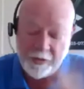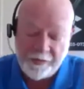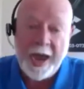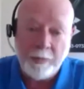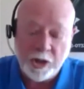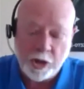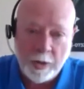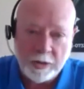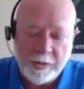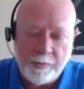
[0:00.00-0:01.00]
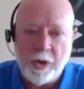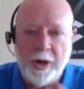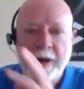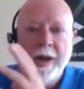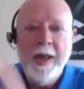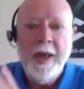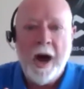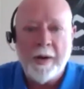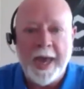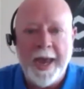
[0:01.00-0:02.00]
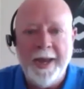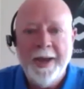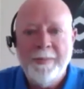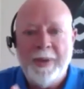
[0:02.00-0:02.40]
Your family's your most important, okay?